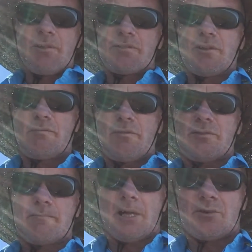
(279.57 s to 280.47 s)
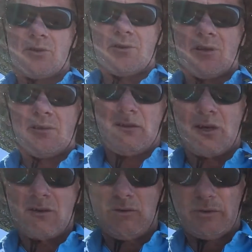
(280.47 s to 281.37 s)
yourself with as much
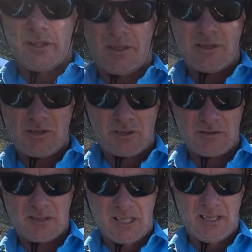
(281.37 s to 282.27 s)
local knowledge, and